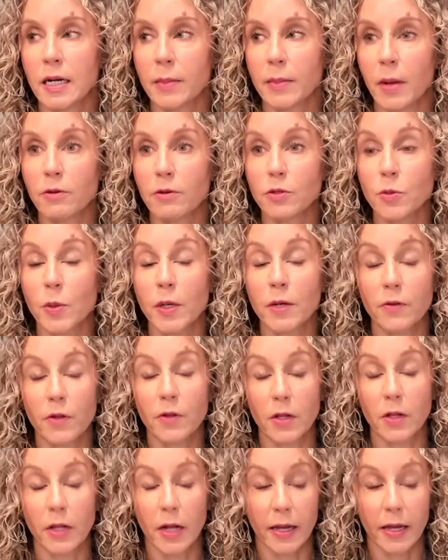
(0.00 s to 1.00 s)
I was working with
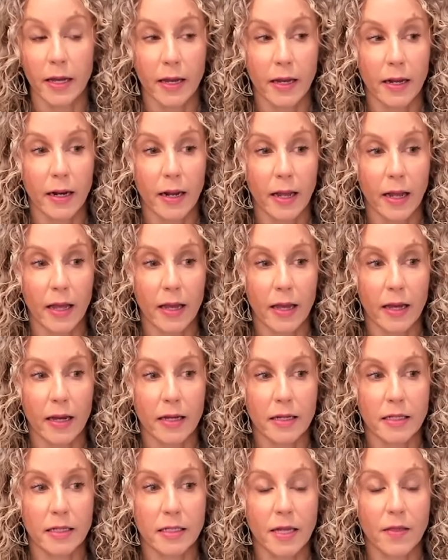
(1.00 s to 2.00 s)
a client
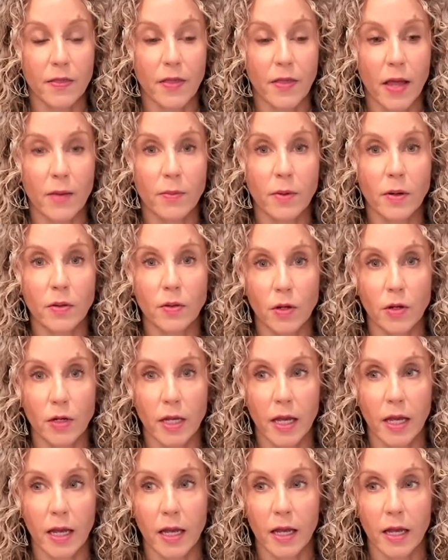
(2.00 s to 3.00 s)
and they were
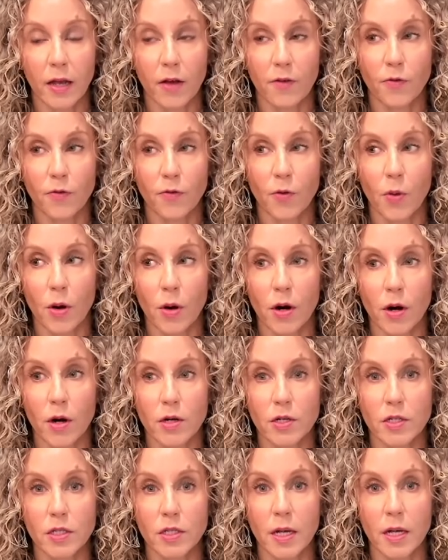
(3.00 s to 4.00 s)
looking for
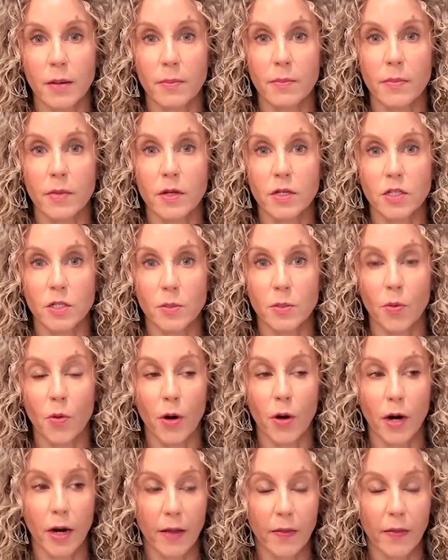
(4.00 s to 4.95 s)
some support,